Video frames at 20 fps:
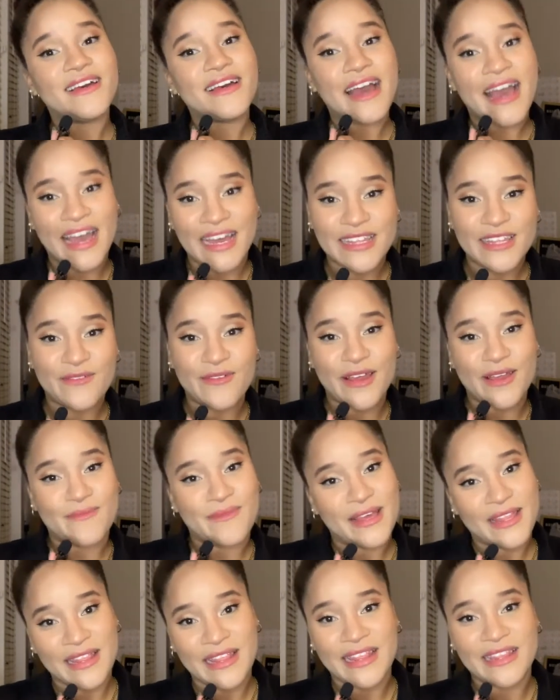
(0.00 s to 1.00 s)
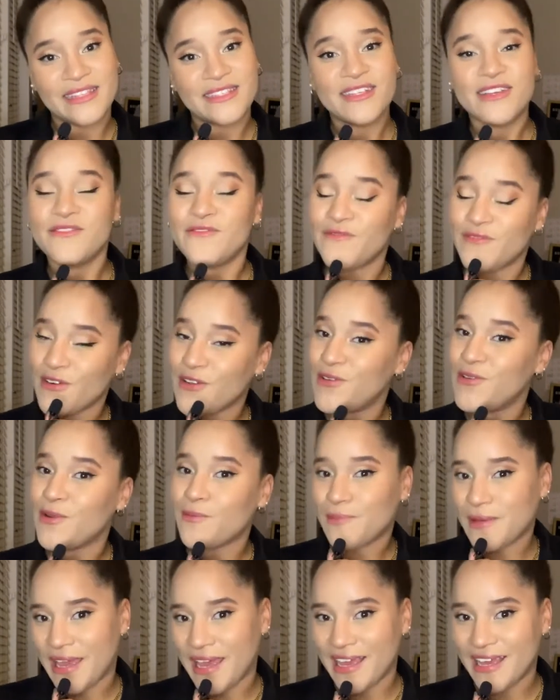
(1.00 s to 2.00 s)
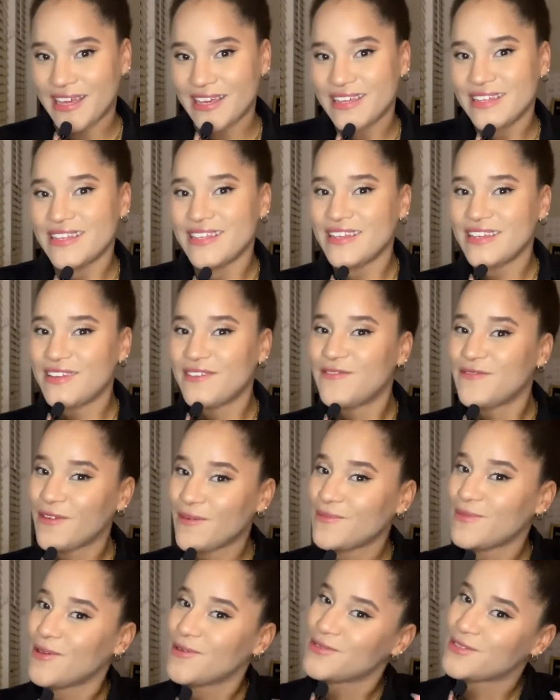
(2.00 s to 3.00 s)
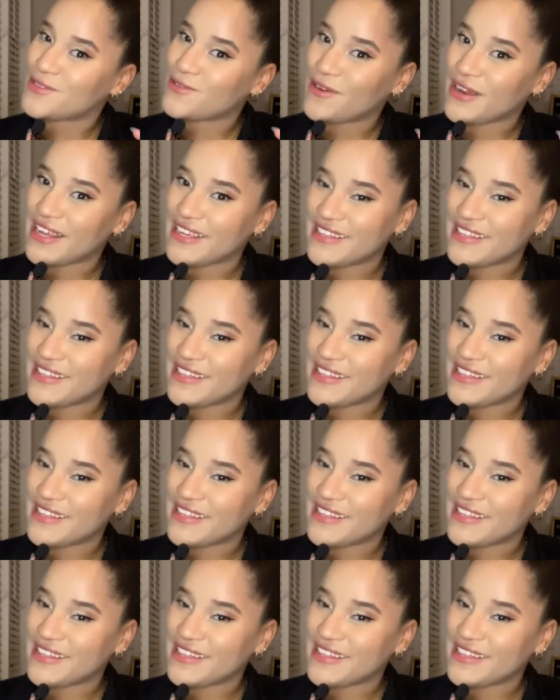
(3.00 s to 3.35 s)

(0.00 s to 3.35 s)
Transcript: highly recommend for you to pick from those three.